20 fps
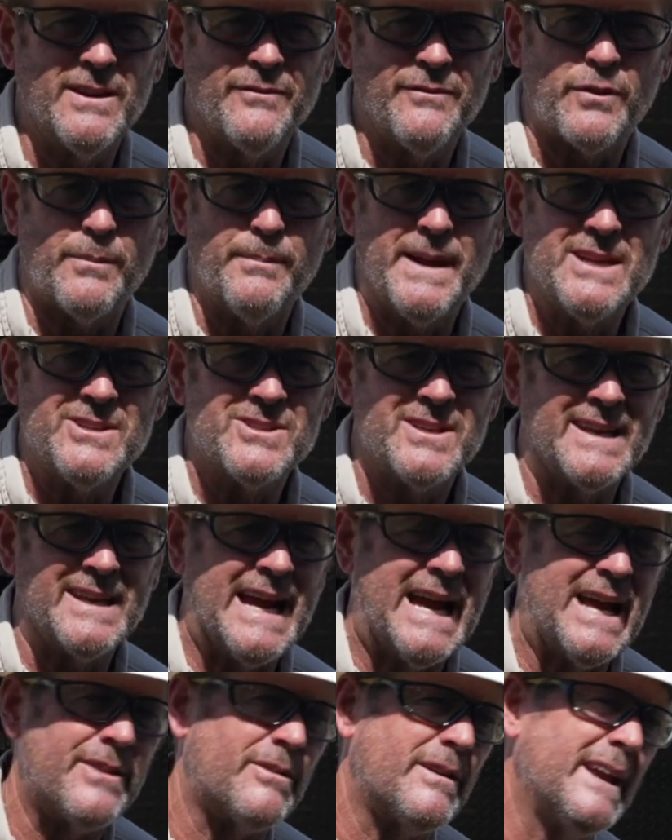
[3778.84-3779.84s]
information
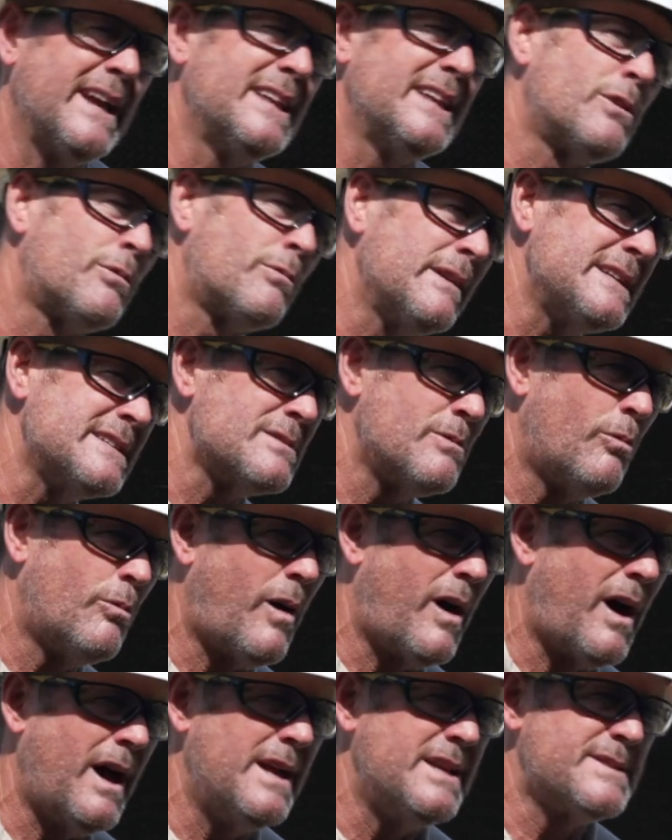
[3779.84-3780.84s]
gathering. And the reason
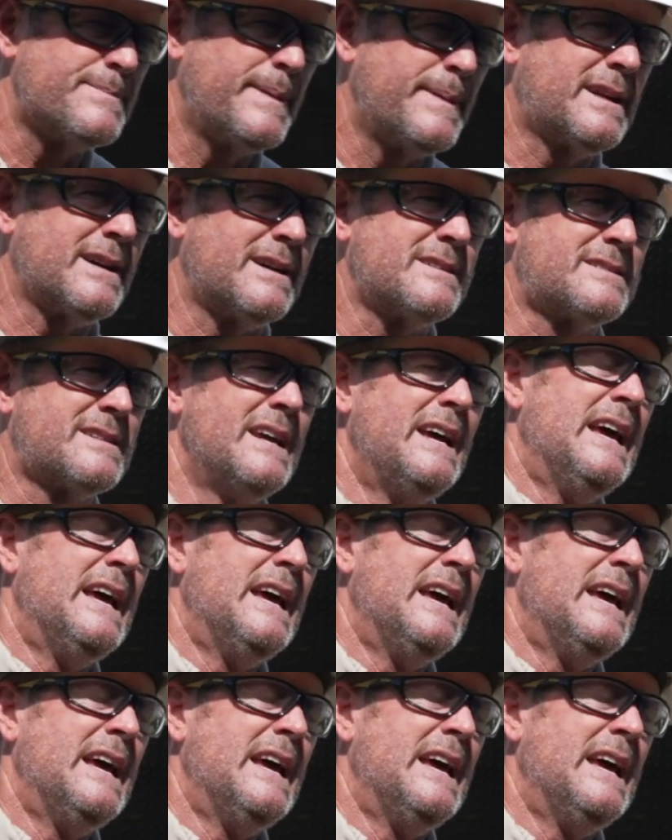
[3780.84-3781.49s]
why is because